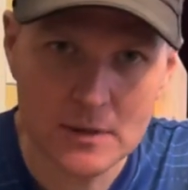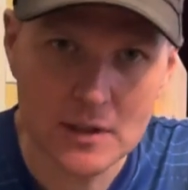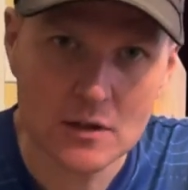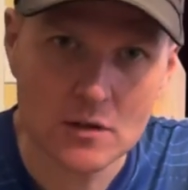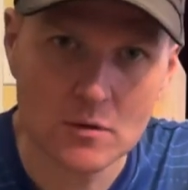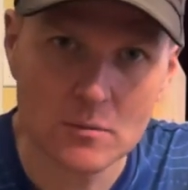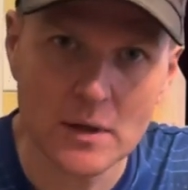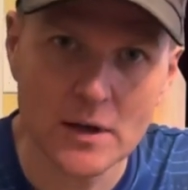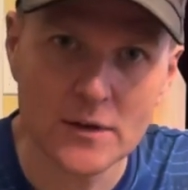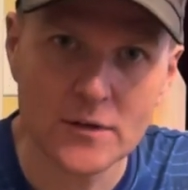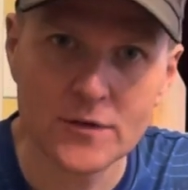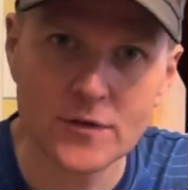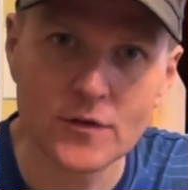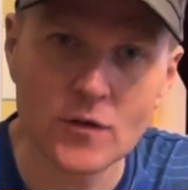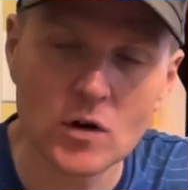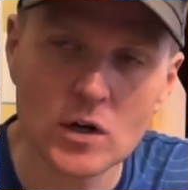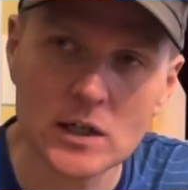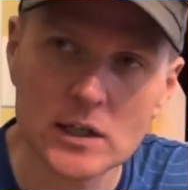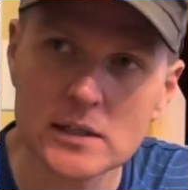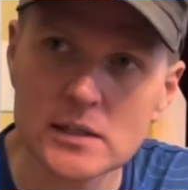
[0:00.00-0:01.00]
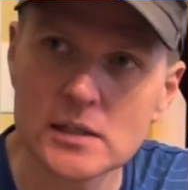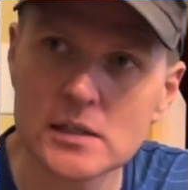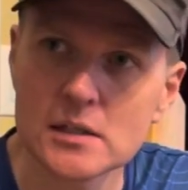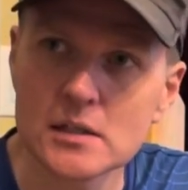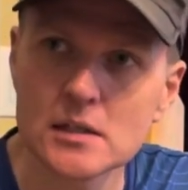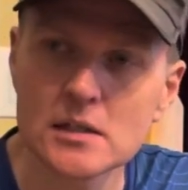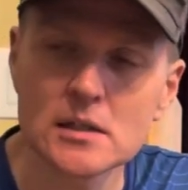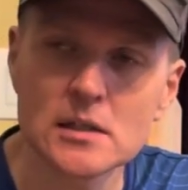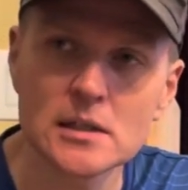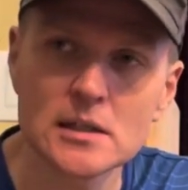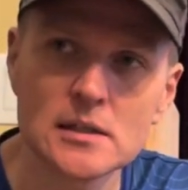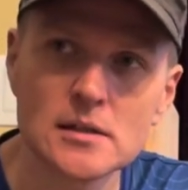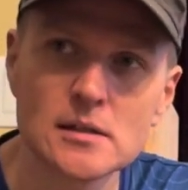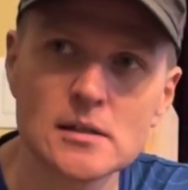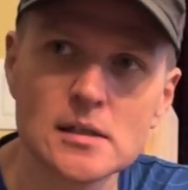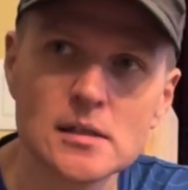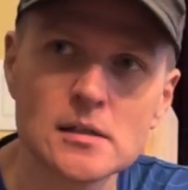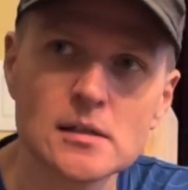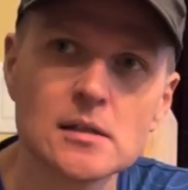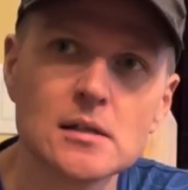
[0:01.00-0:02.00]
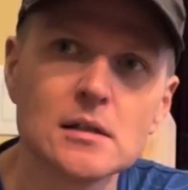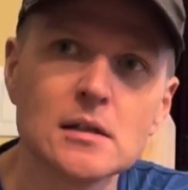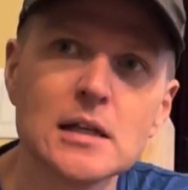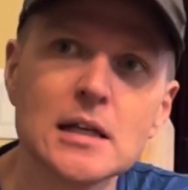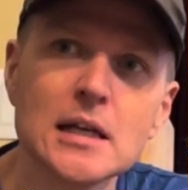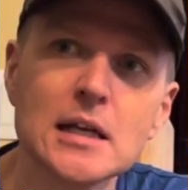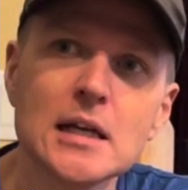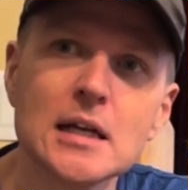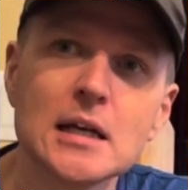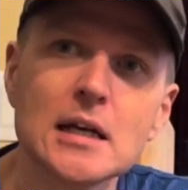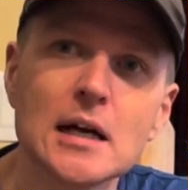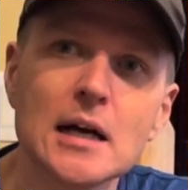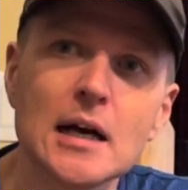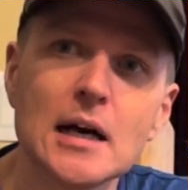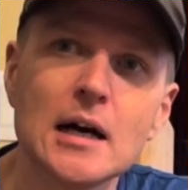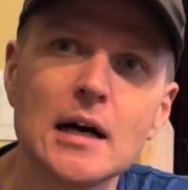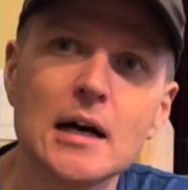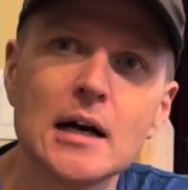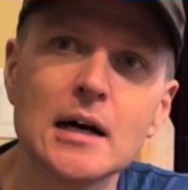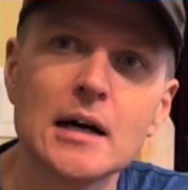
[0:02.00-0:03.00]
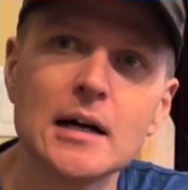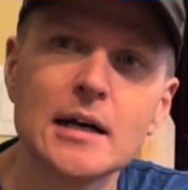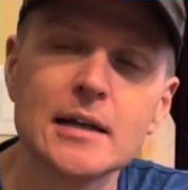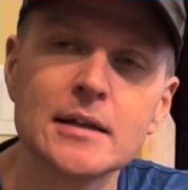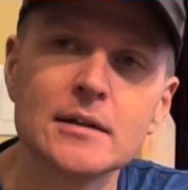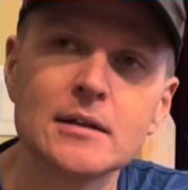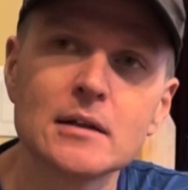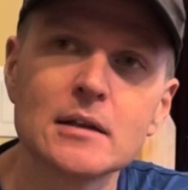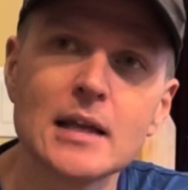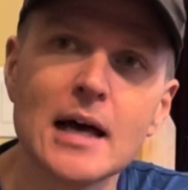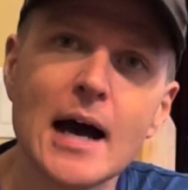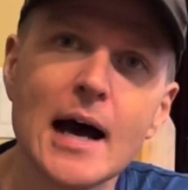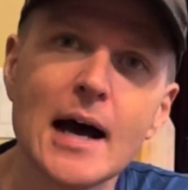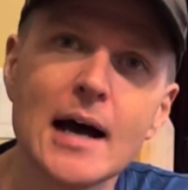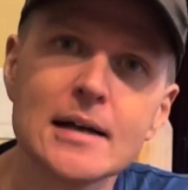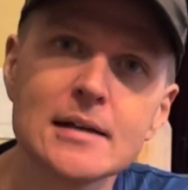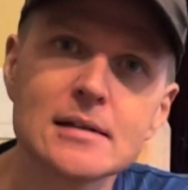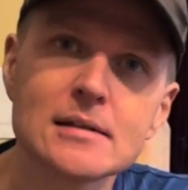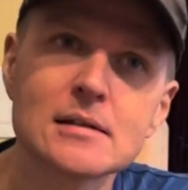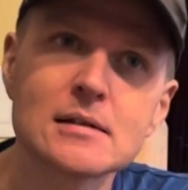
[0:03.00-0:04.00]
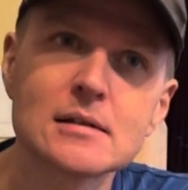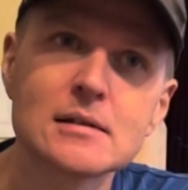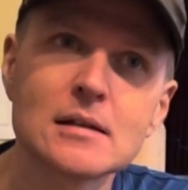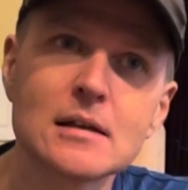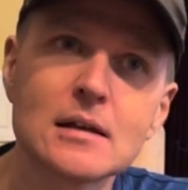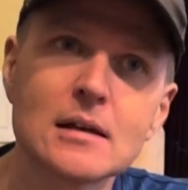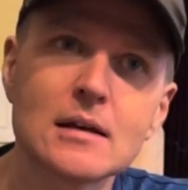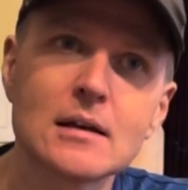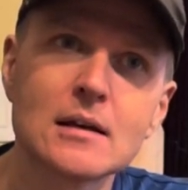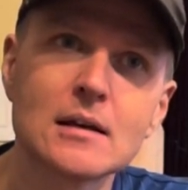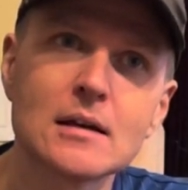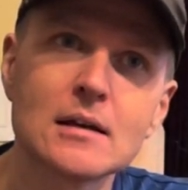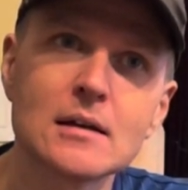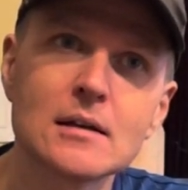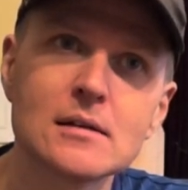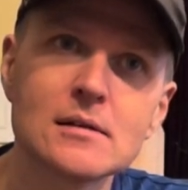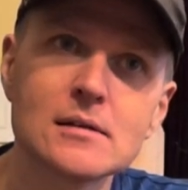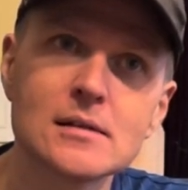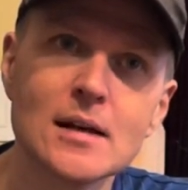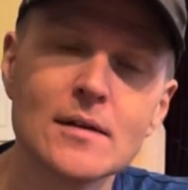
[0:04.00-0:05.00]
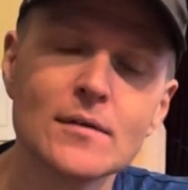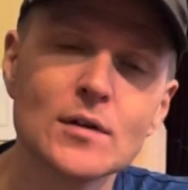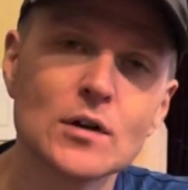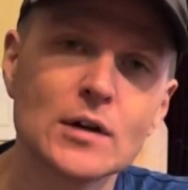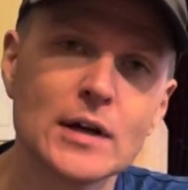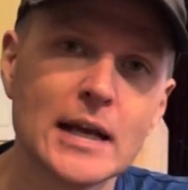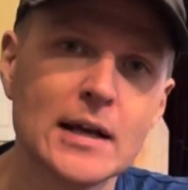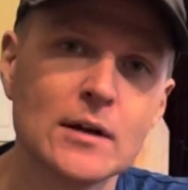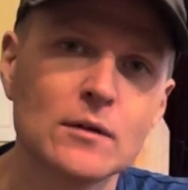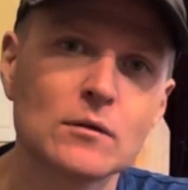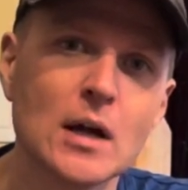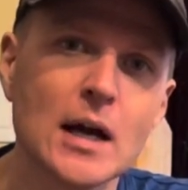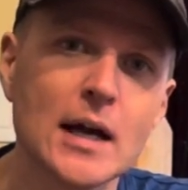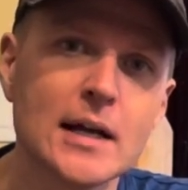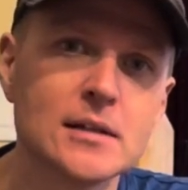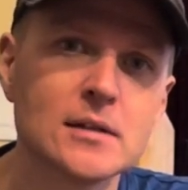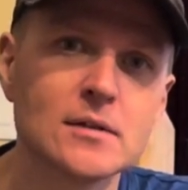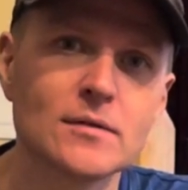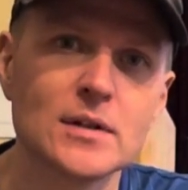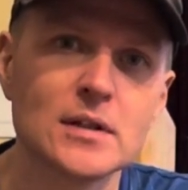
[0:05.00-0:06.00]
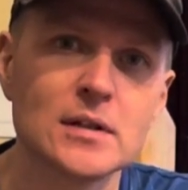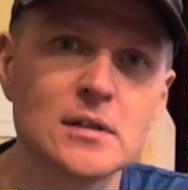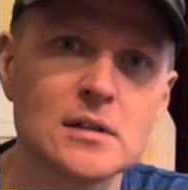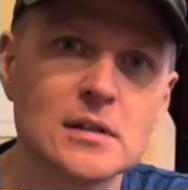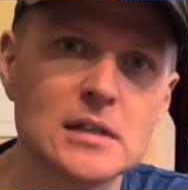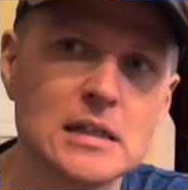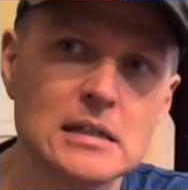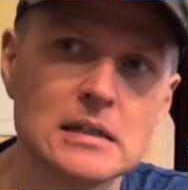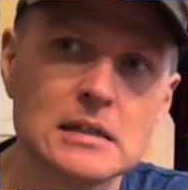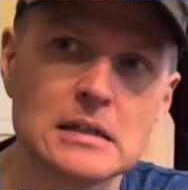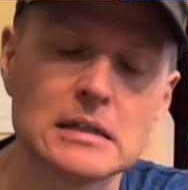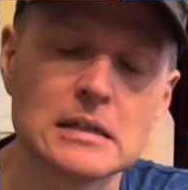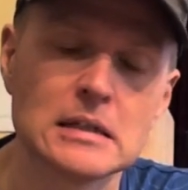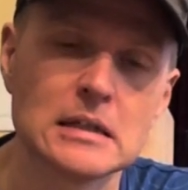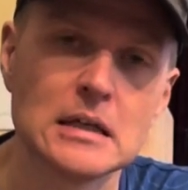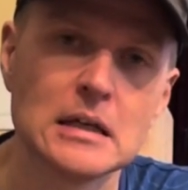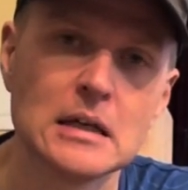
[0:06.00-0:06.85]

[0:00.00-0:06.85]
out my forks consistently in the last 7 or 8 rides of this season.